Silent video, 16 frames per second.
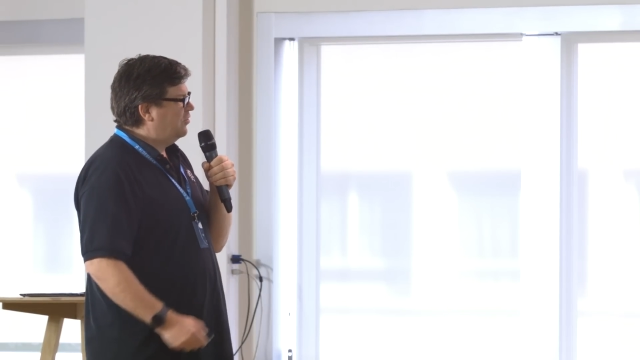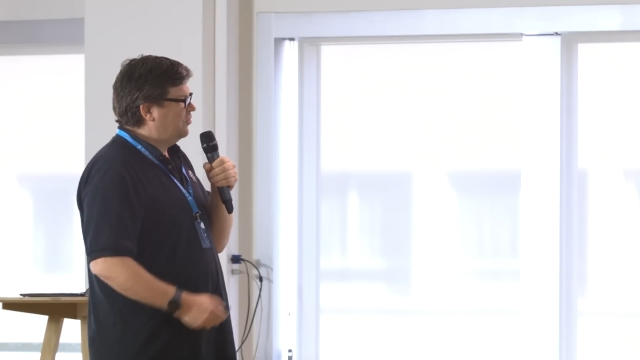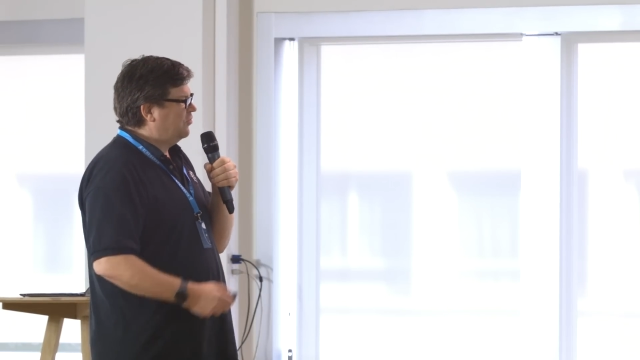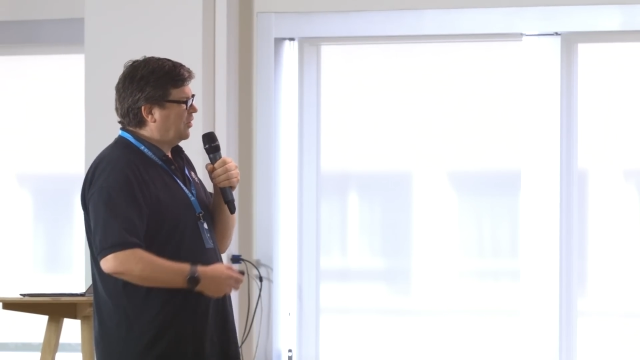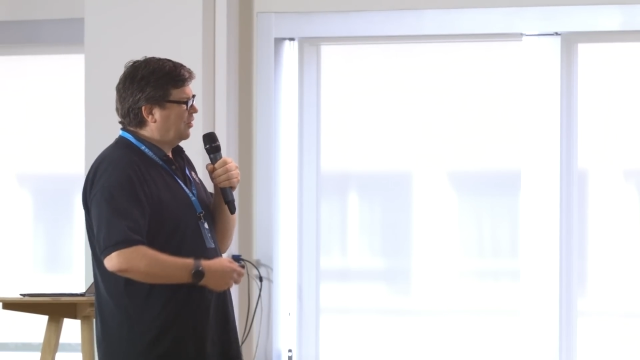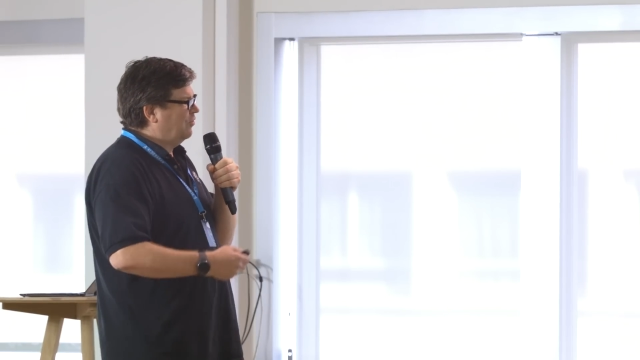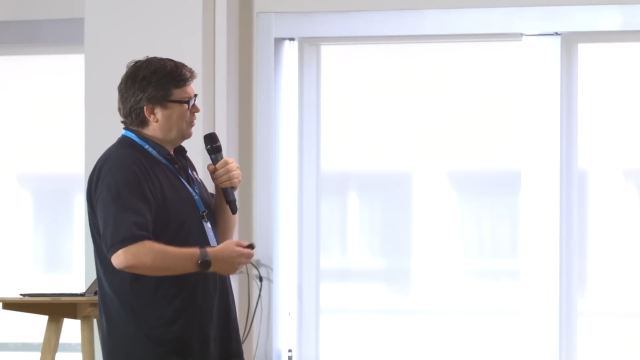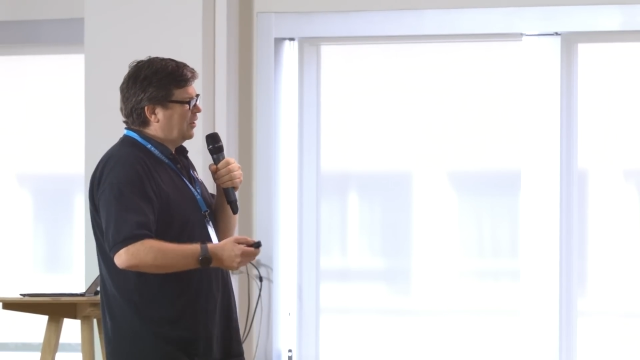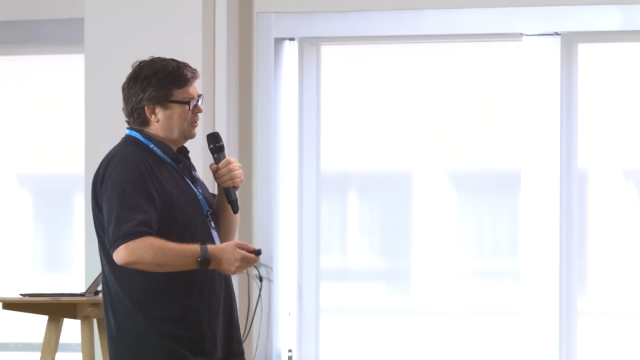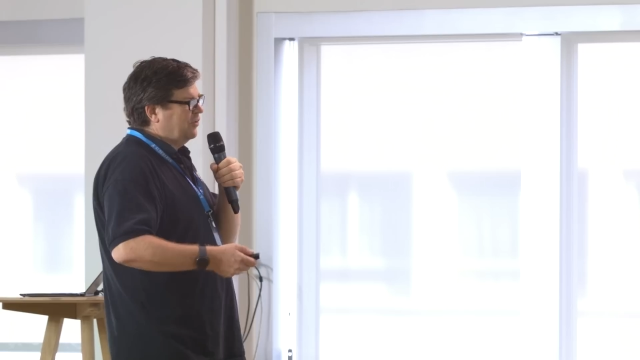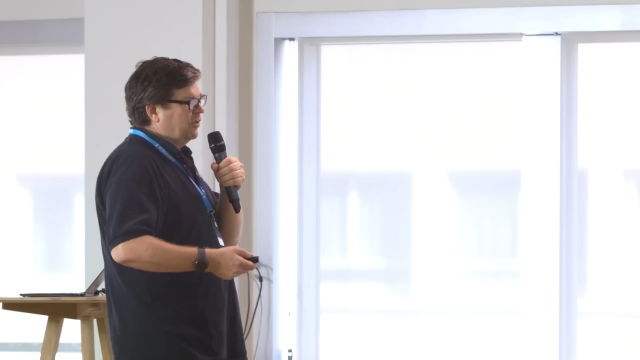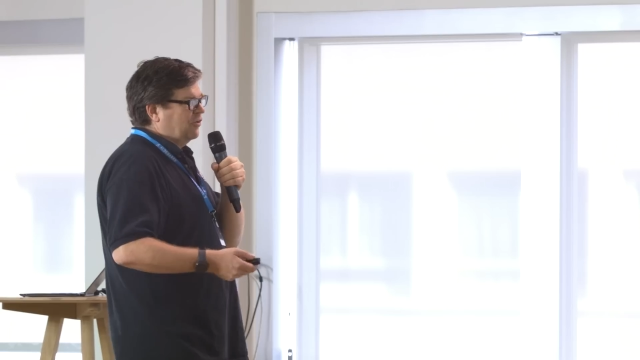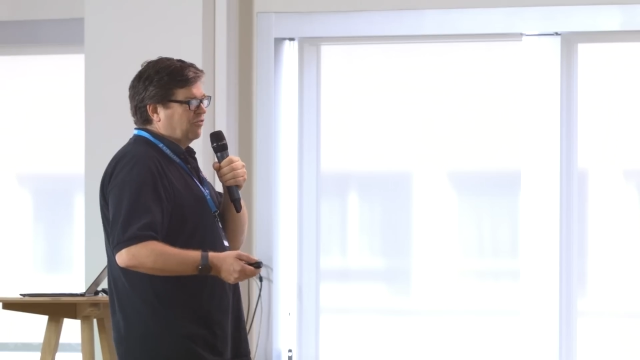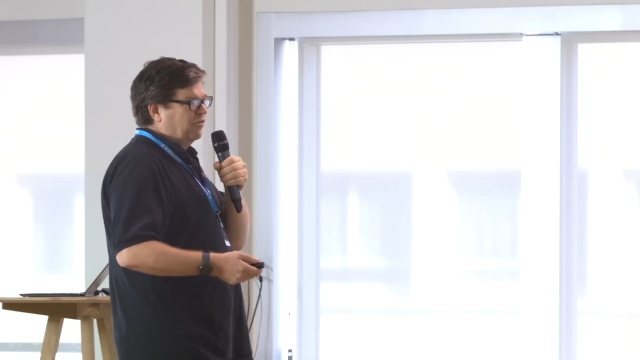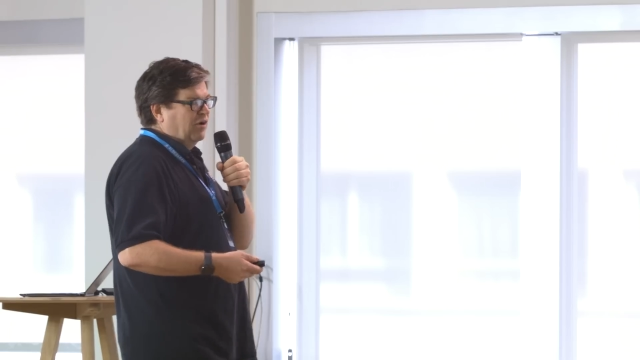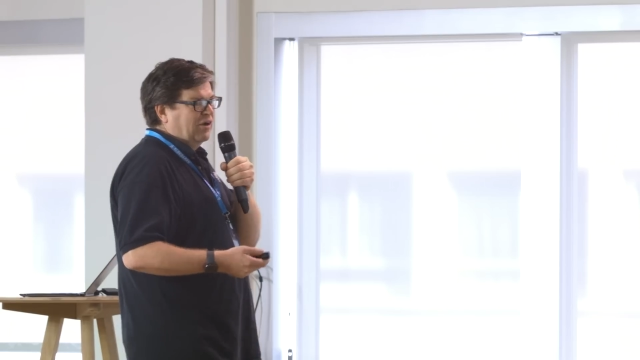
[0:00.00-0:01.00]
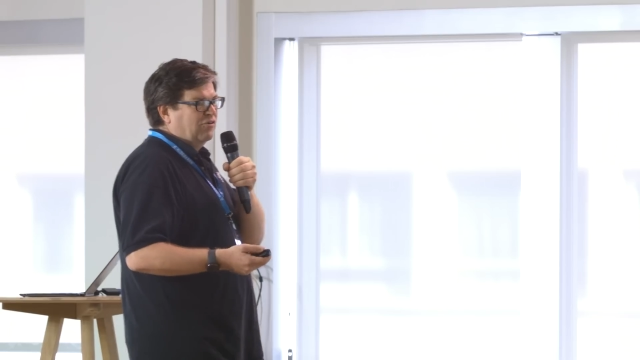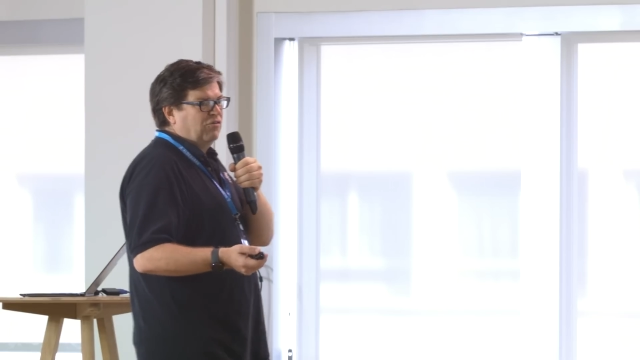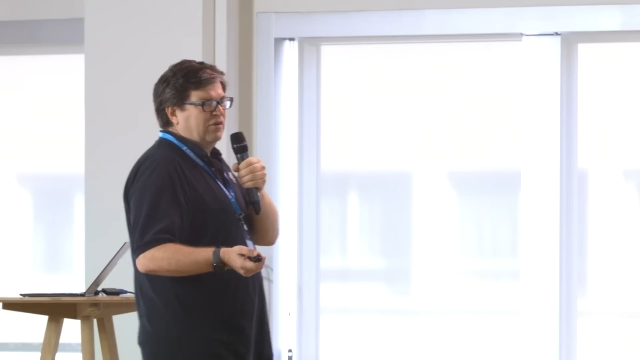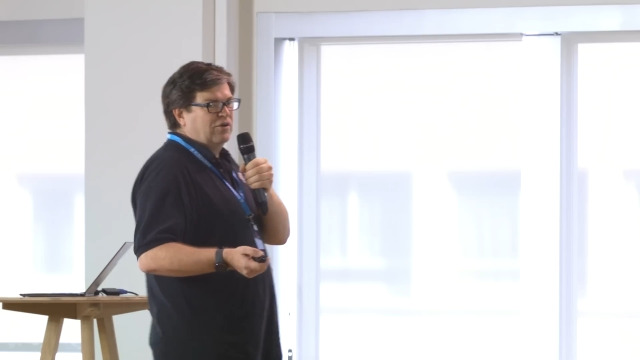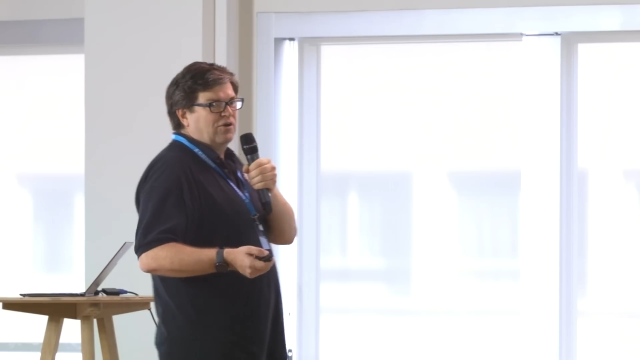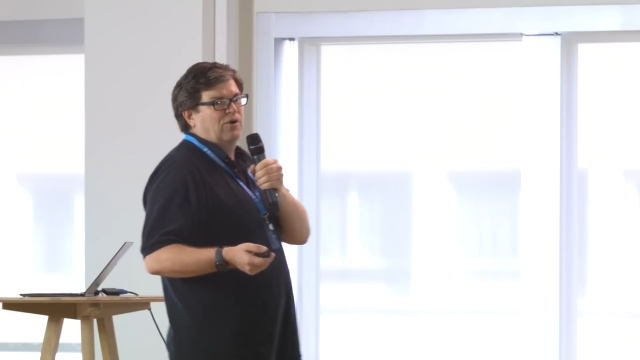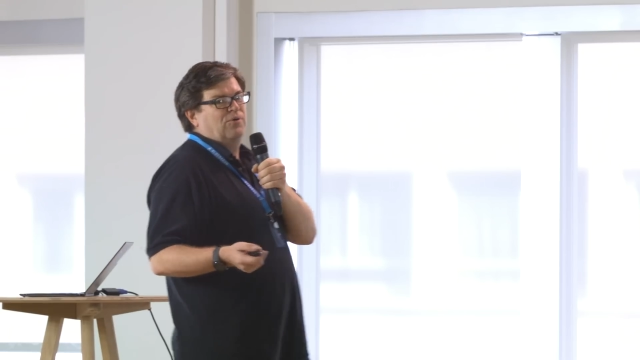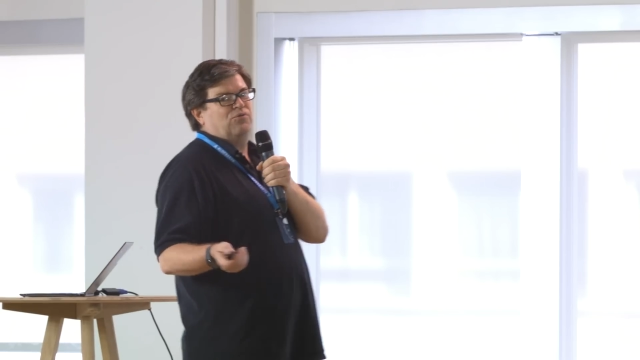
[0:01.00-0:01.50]
this kind of architecture
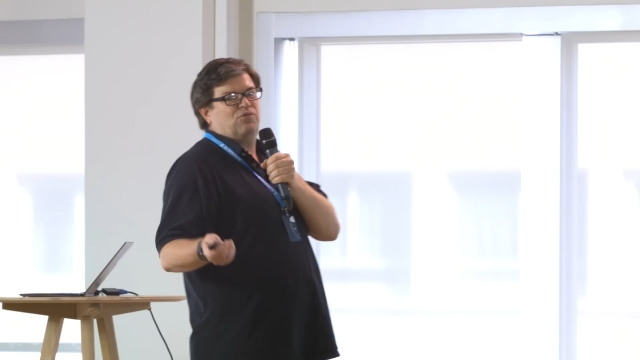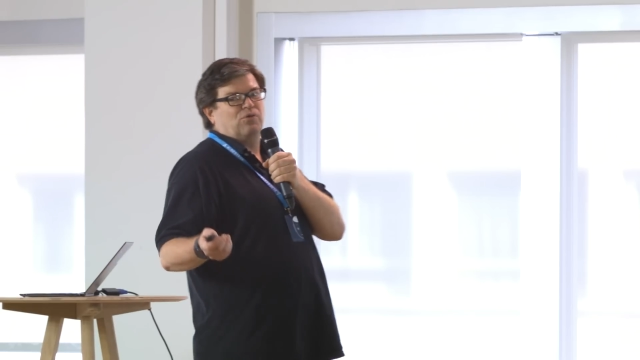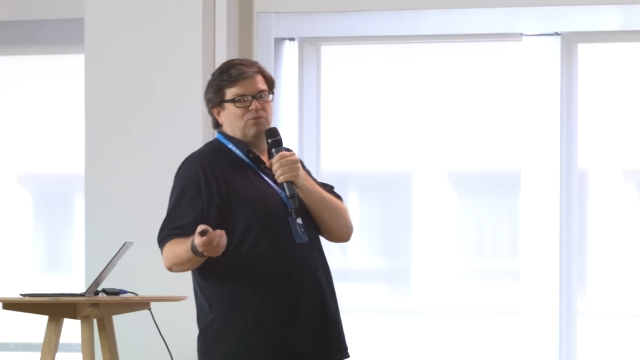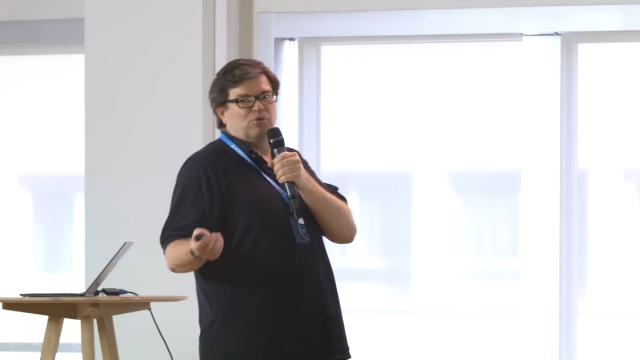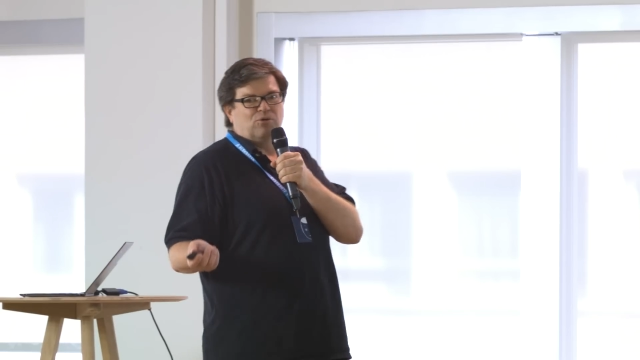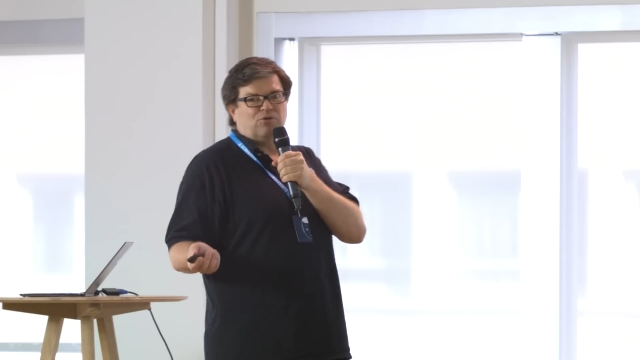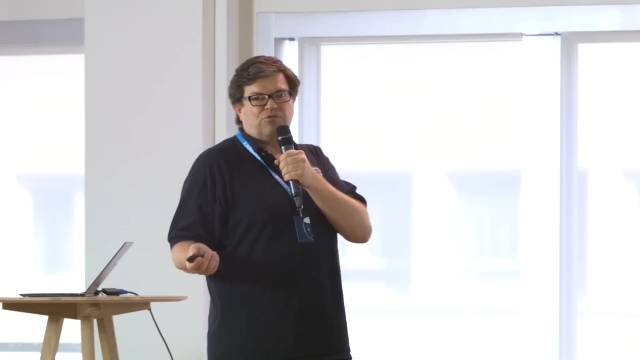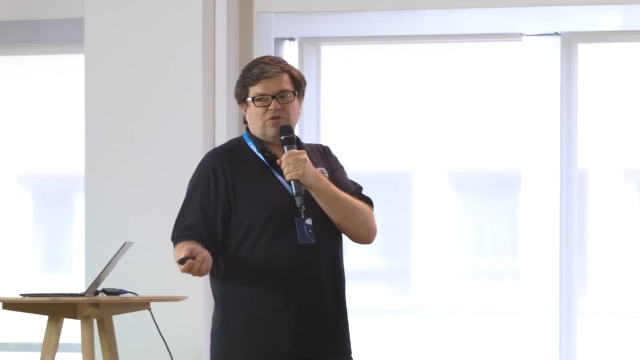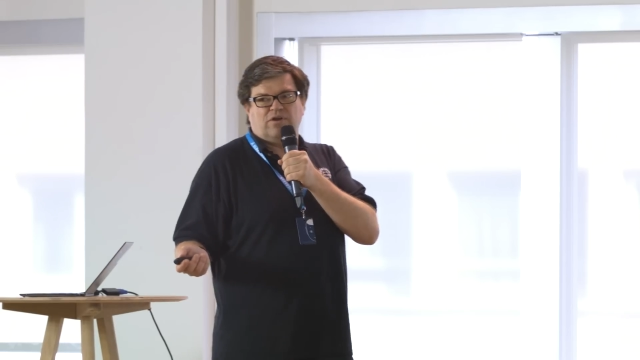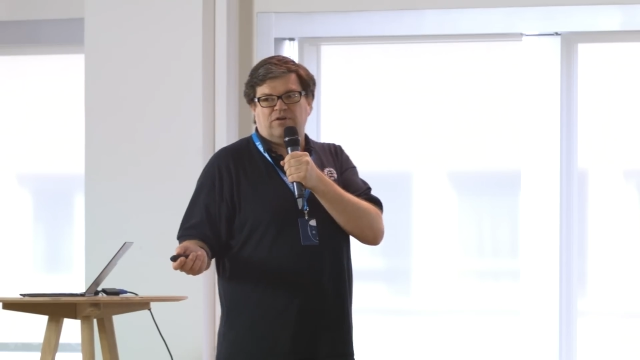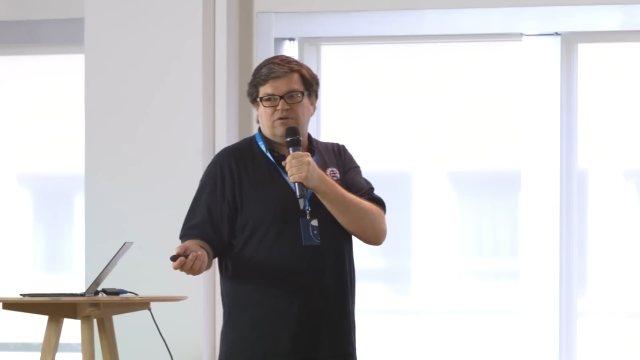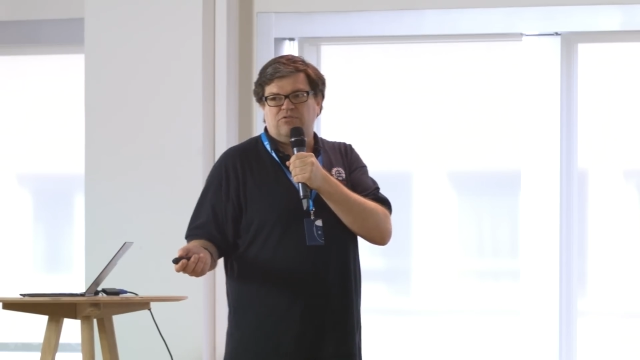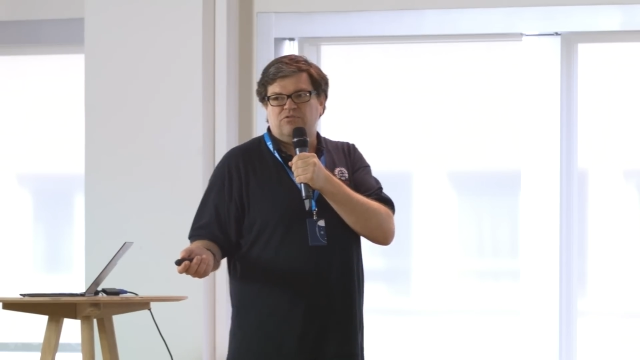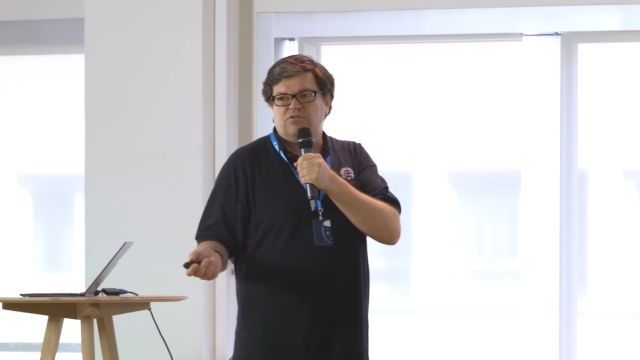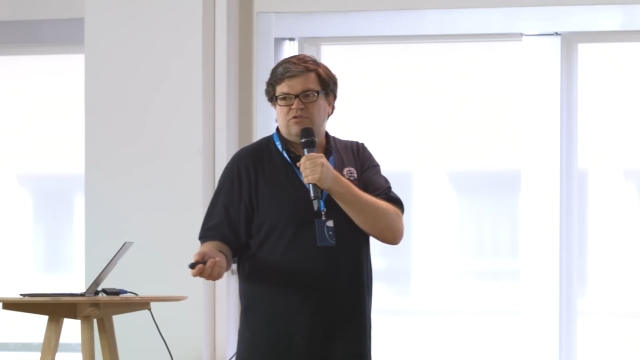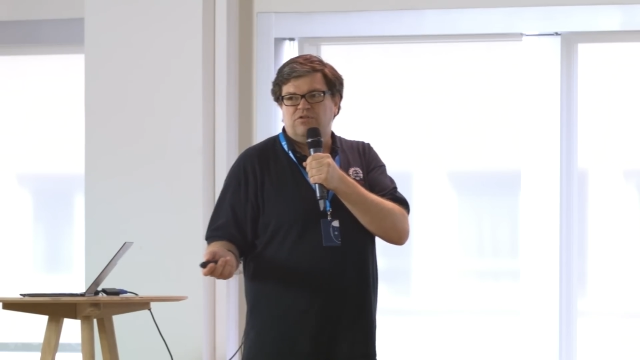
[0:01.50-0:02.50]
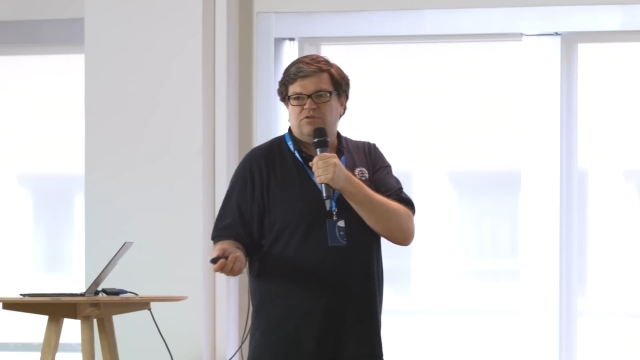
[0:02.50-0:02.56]
actually comes from neuroscience.